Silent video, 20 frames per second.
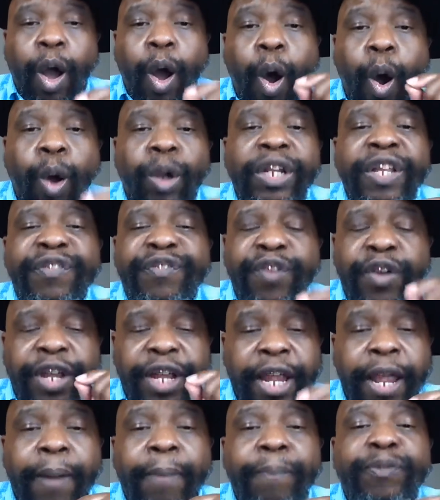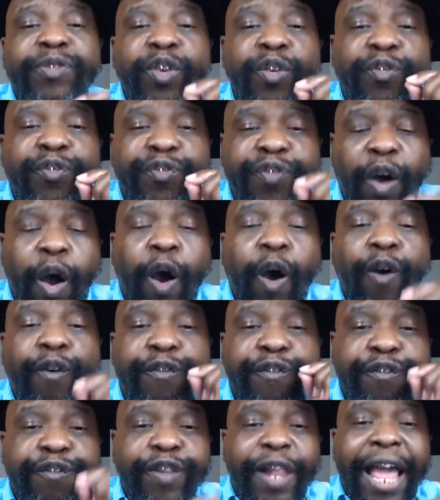only for him to fall
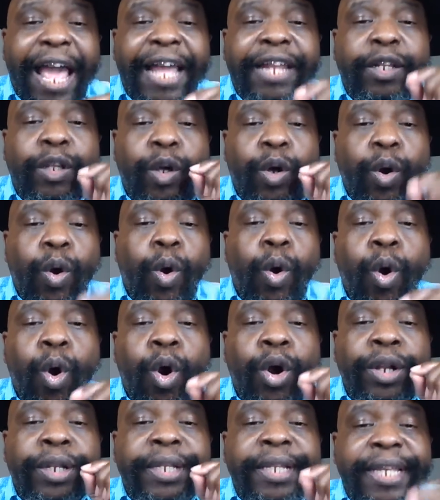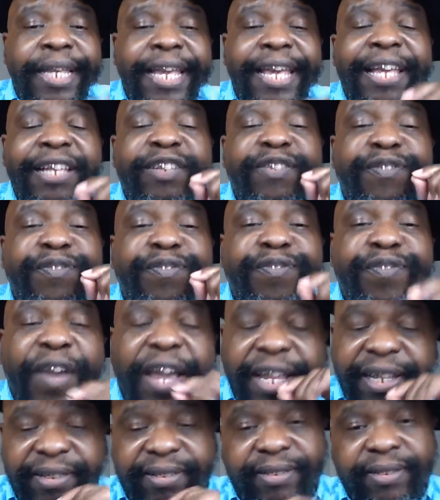flat on his
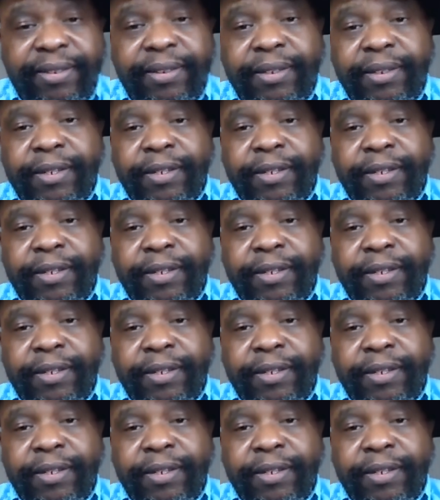face.